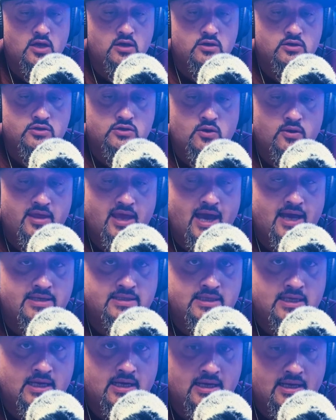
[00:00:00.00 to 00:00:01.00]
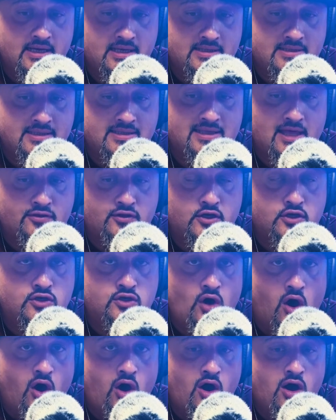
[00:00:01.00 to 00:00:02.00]
So the idea is that the
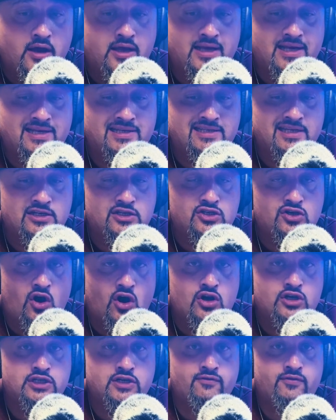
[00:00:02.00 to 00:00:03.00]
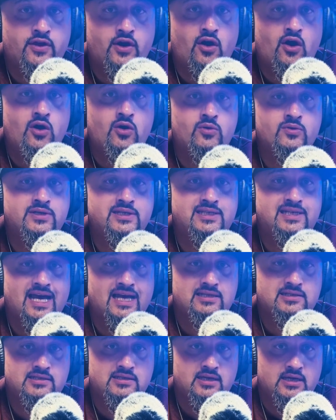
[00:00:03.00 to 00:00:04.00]
dog is in charge of their own
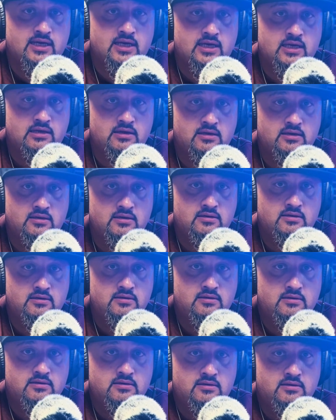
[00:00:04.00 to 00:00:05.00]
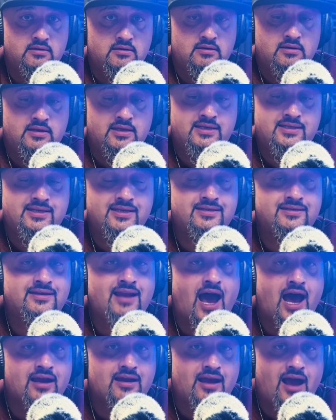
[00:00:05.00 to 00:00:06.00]
destiny. This is
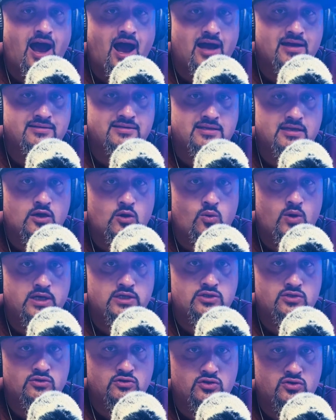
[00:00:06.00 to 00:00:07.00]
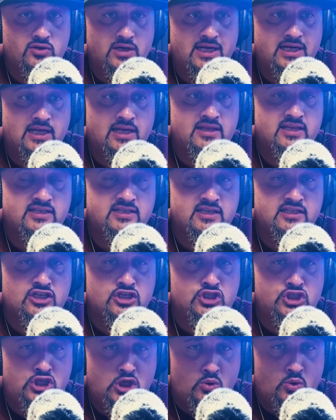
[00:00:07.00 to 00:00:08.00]
not consequential training. This
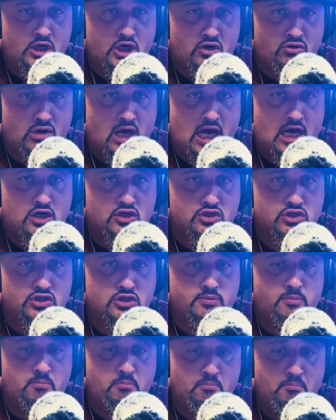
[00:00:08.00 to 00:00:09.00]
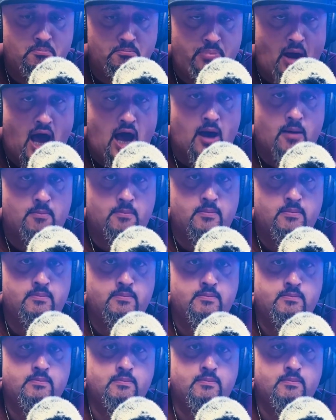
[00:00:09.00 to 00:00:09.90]
isn't do it or else, bomb.